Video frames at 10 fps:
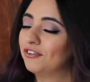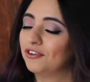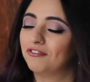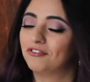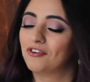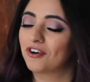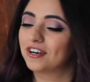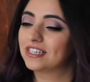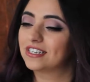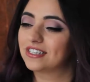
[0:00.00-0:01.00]
full
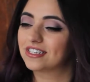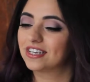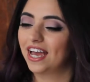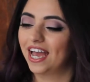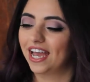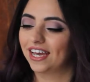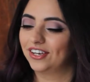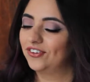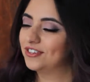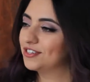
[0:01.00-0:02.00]
force
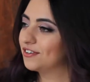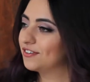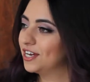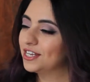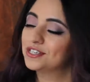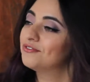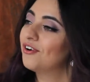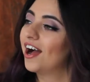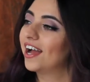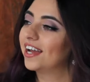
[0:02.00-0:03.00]
and you serve tons of
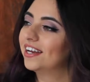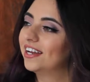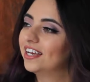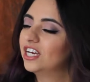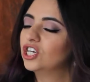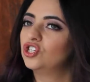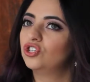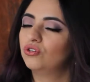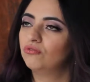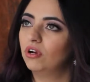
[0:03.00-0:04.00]
wine.
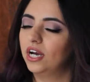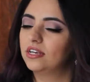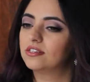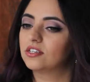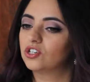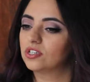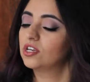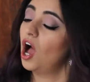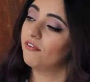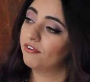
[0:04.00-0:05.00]
Do you guys
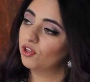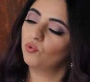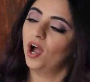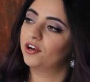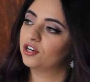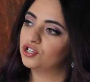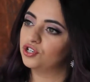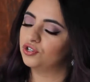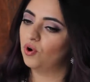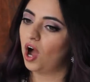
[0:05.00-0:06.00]
just offer the wine, or
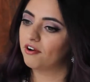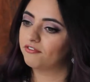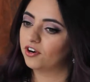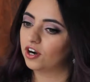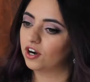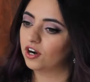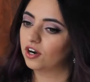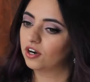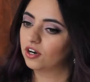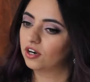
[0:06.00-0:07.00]
do you
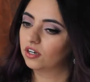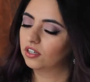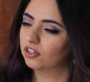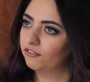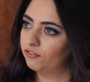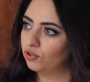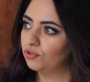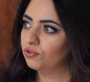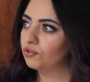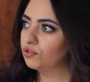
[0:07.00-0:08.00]
offer
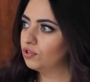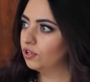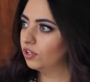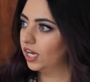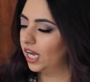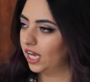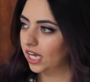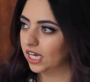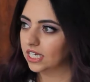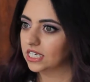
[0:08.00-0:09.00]
food
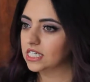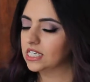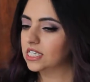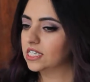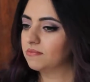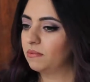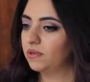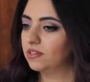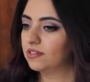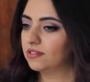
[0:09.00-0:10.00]
and
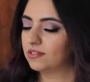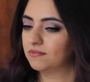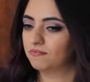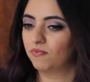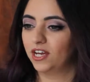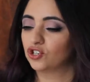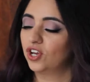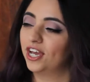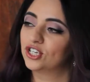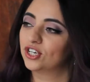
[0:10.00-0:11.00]
maybe
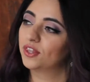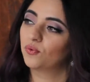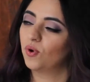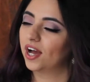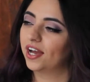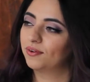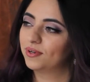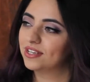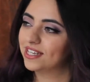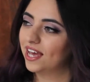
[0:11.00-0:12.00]
education on the wine?
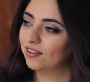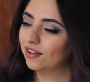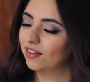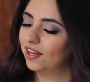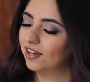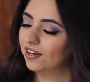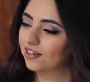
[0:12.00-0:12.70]
What does that look like?